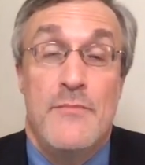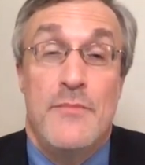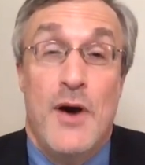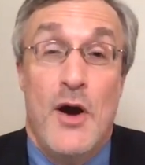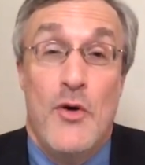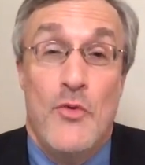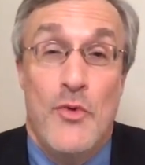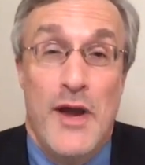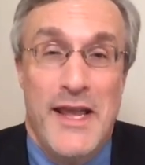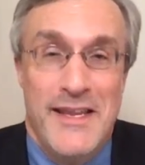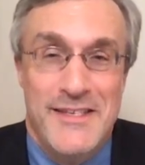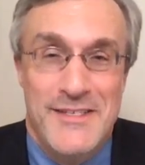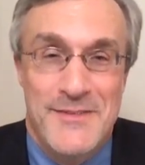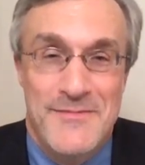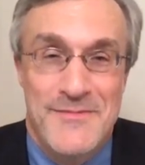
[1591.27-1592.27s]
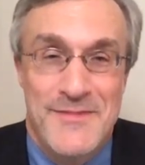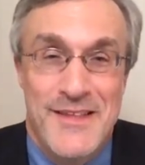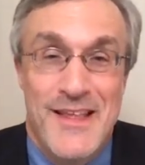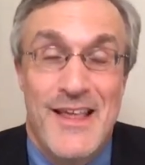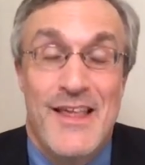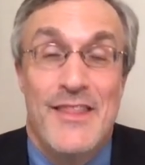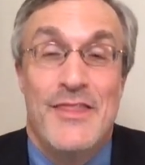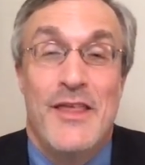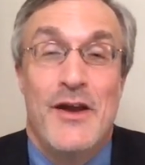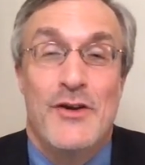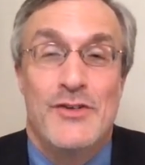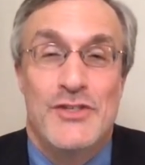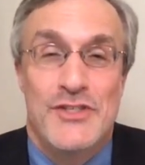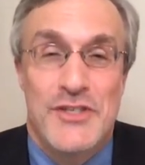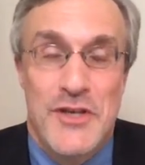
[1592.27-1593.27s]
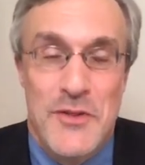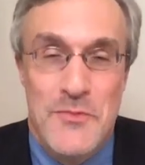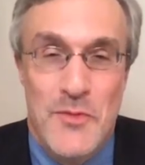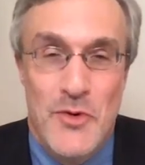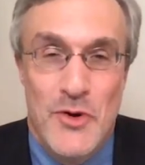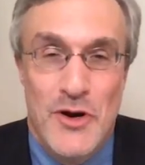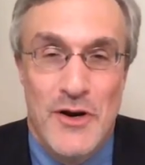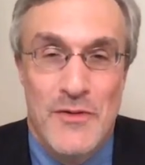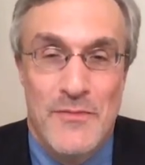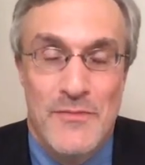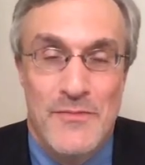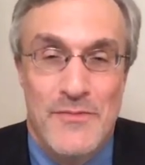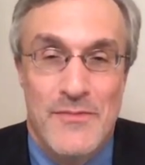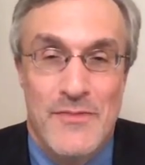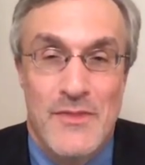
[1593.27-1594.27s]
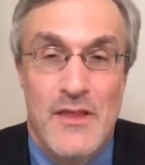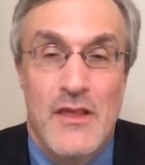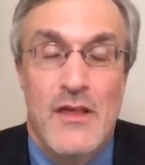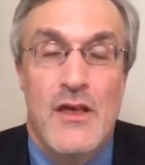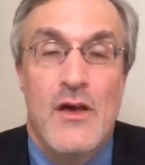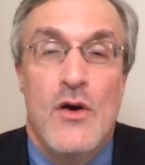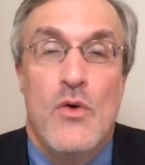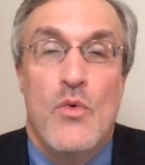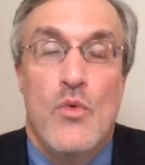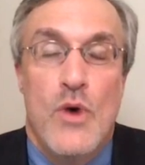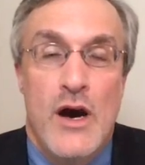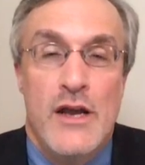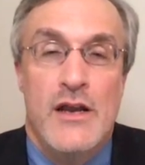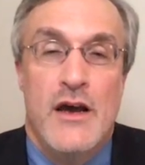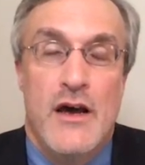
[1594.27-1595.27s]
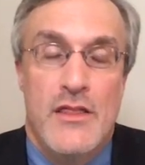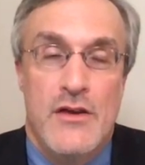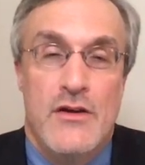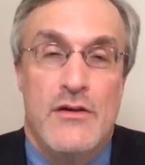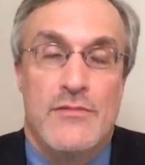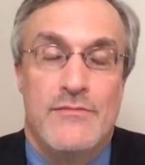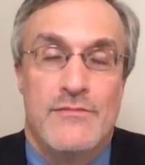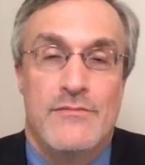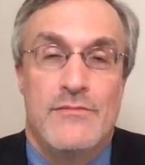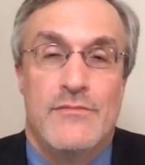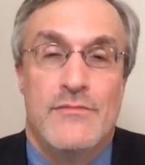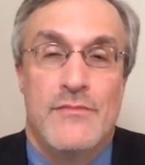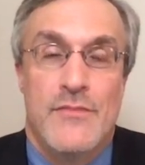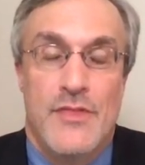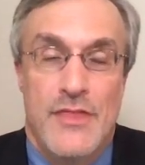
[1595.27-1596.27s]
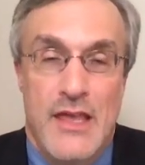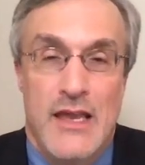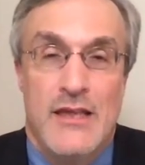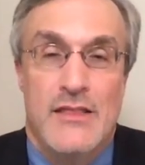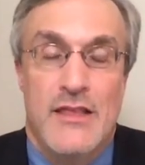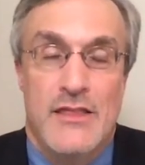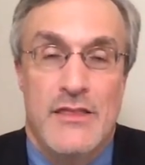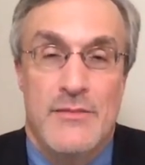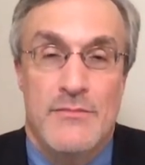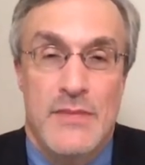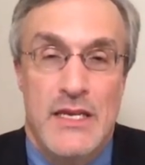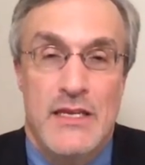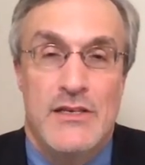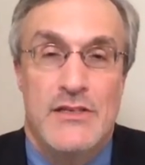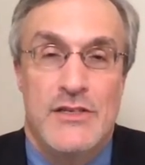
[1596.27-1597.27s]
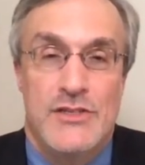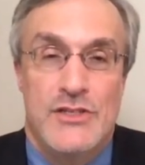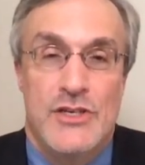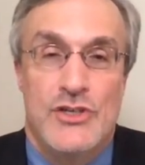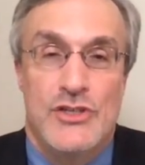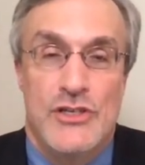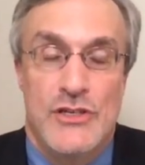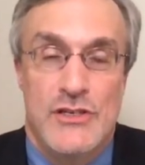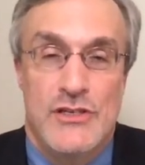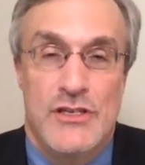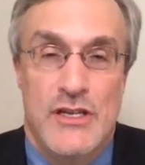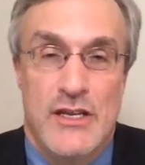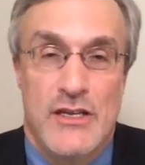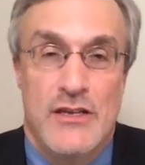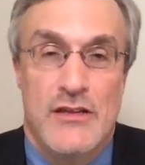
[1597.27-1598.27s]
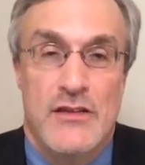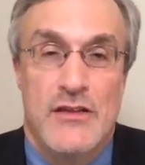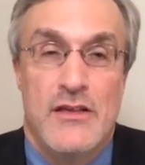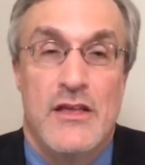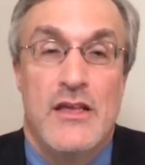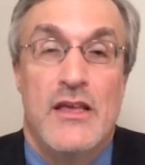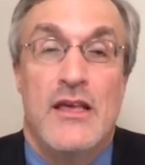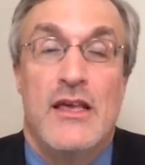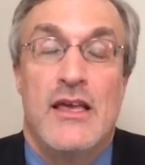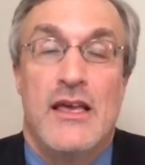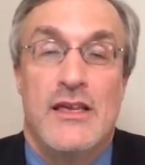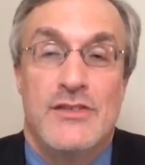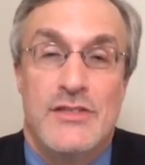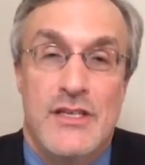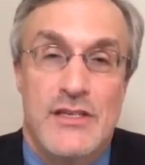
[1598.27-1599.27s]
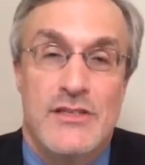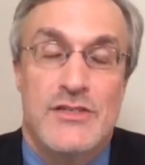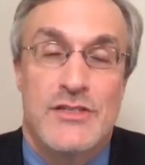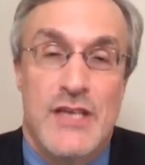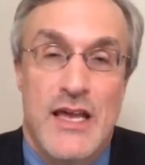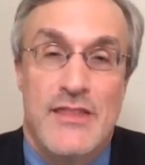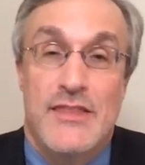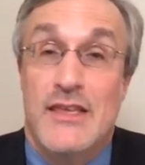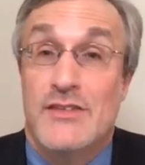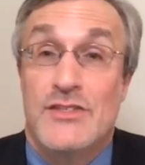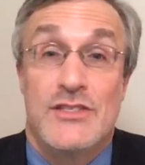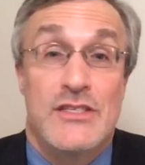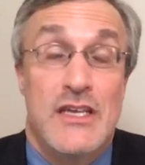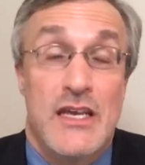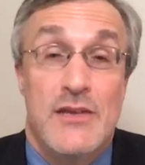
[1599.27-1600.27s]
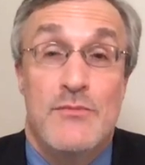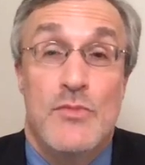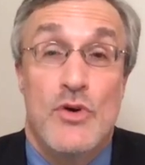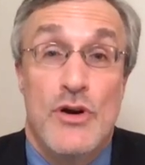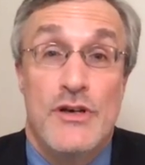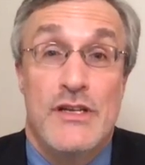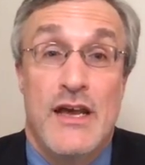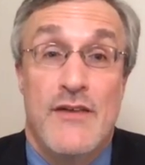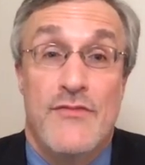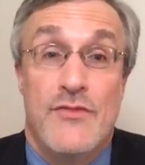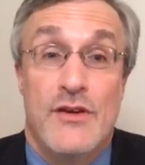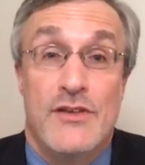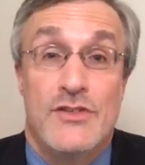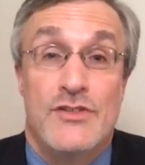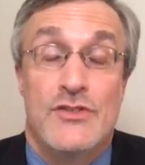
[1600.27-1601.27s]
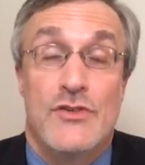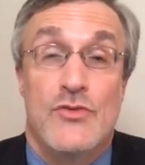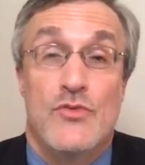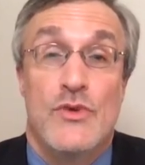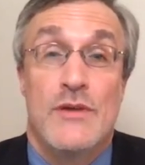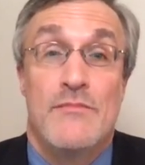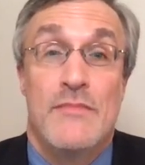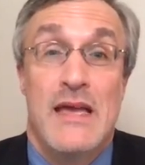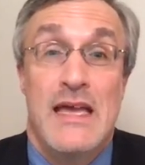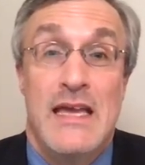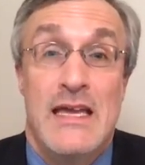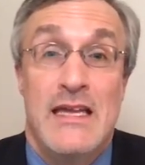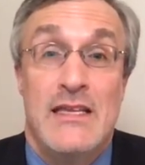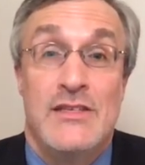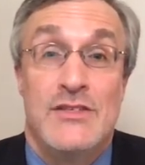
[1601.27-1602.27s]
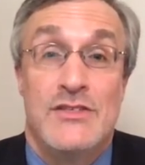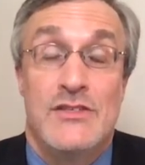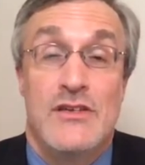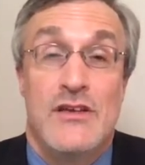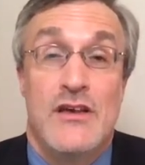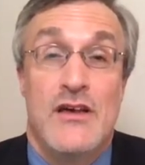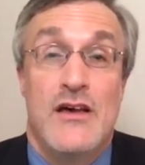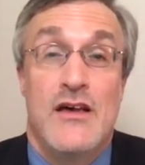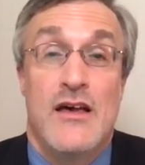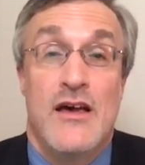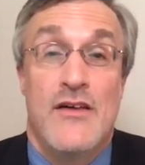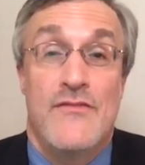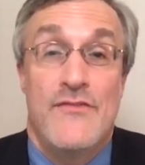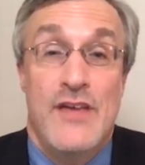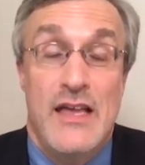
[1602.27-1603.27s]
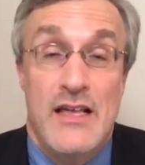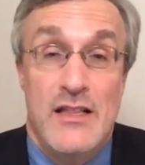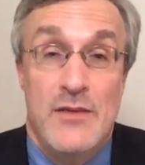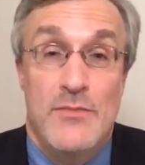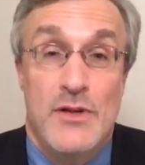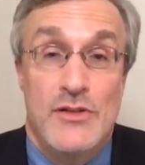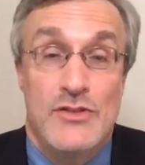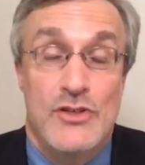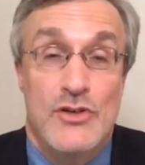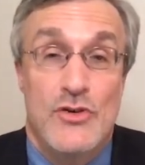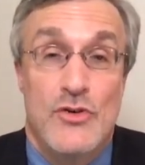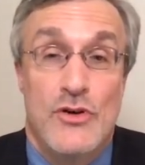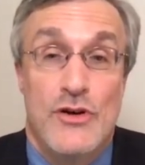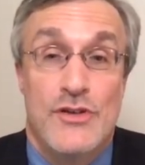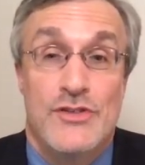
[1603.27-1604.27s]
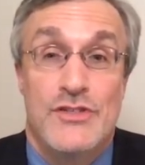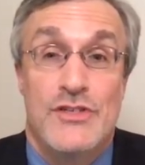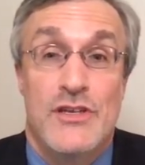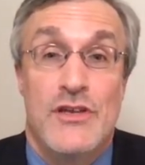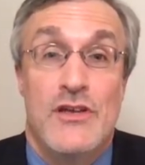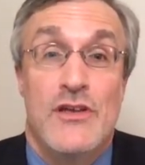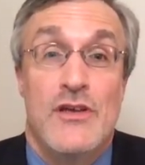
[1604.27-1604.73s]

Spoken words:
But wait, there's still more. One other thing that the Meade decision did is it said that Skidmore deference remains available to courts